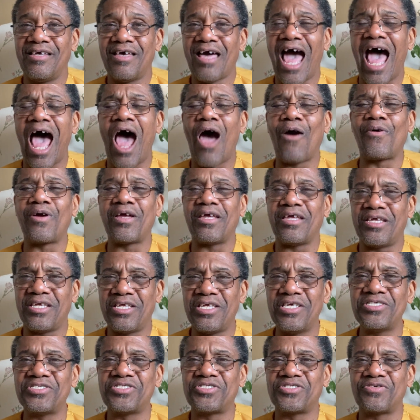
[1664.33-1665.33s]
Our
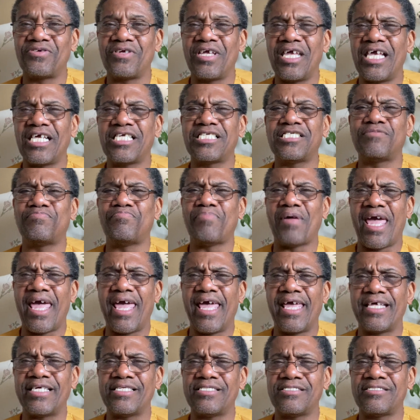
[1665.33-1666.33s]
history
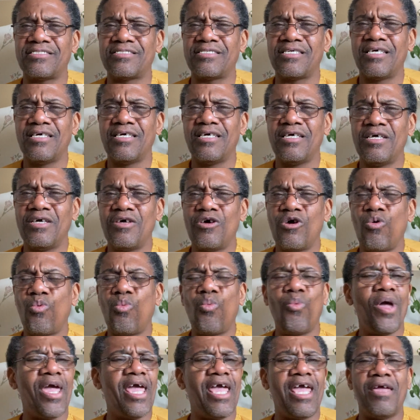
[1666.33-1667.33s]
expands
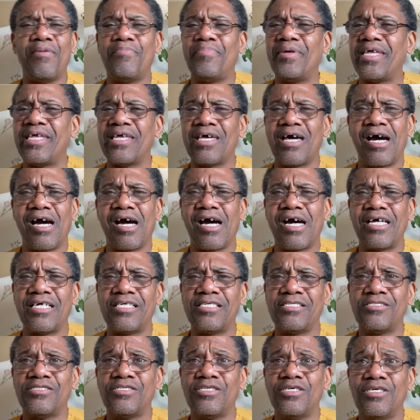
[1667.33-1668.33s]
way
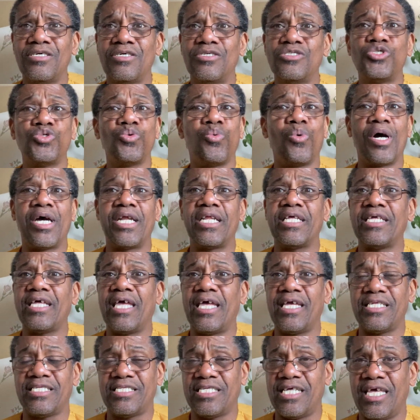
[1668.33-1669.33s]
beyond
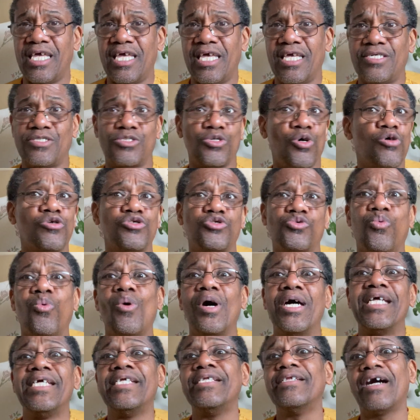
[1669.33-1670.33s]
28 days or
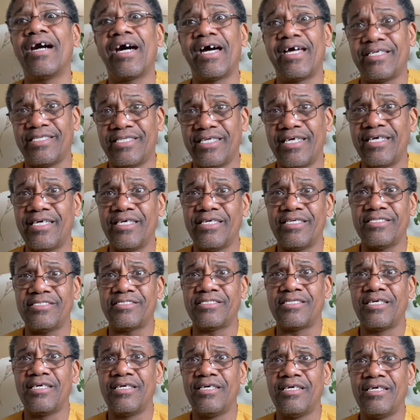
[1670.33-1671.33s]
29
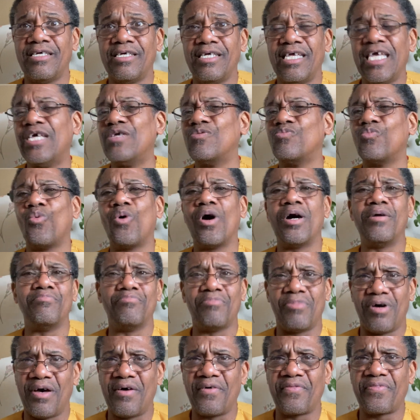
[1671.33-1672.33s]
days in 1
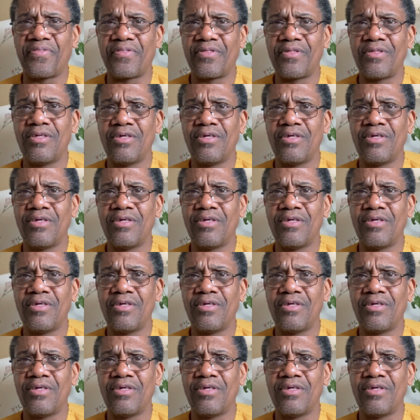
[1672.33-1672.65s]
month.